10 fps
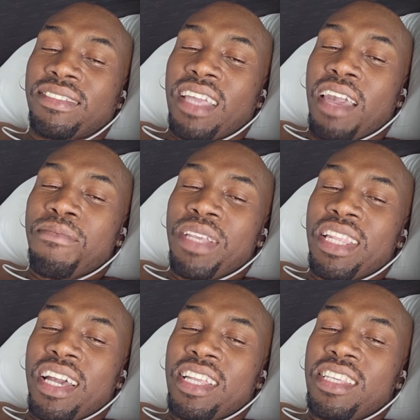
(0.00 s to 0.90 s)
I mean,
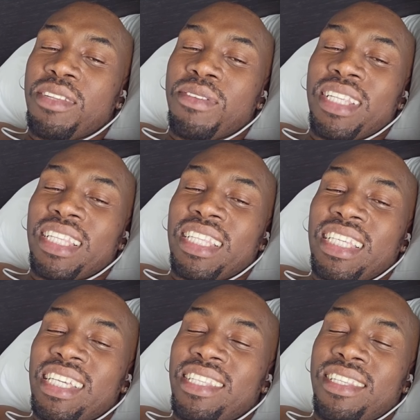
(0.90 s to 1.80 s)
I deal with
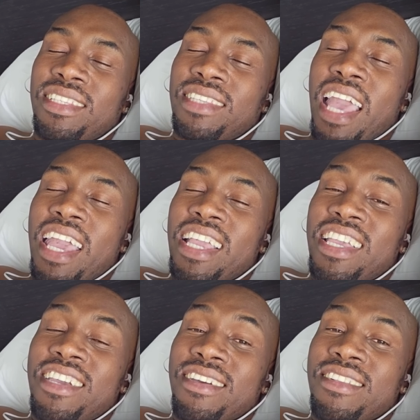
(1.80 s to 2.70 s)
leanness. I
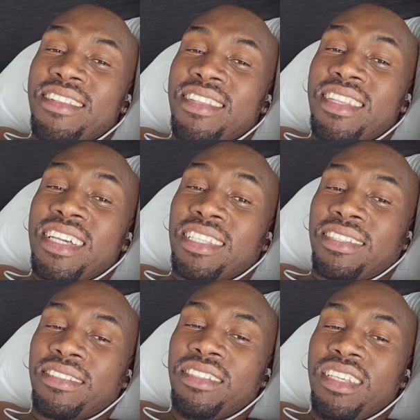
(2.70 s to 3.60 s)
care
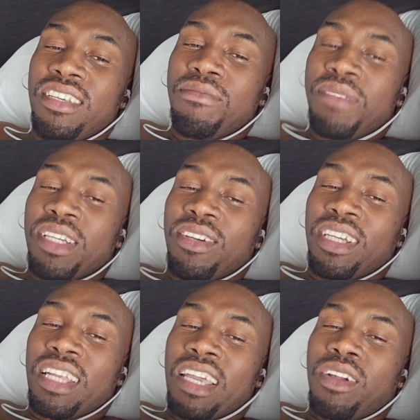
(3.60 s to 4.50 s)
less. Me
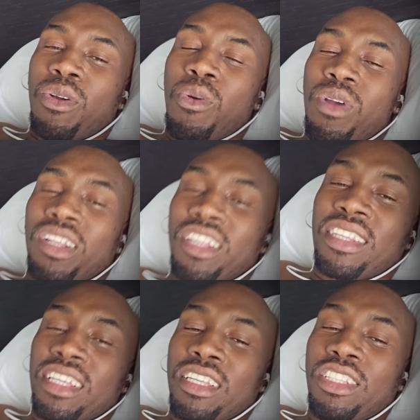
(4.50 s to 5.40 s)
going to court to
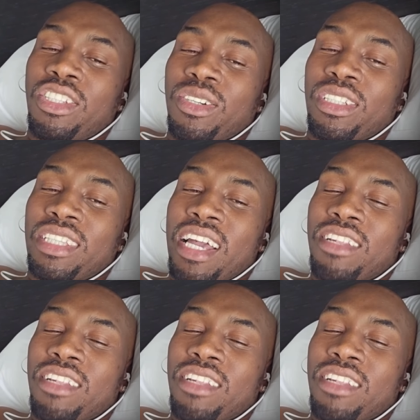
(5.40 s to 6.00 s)
tell the judge that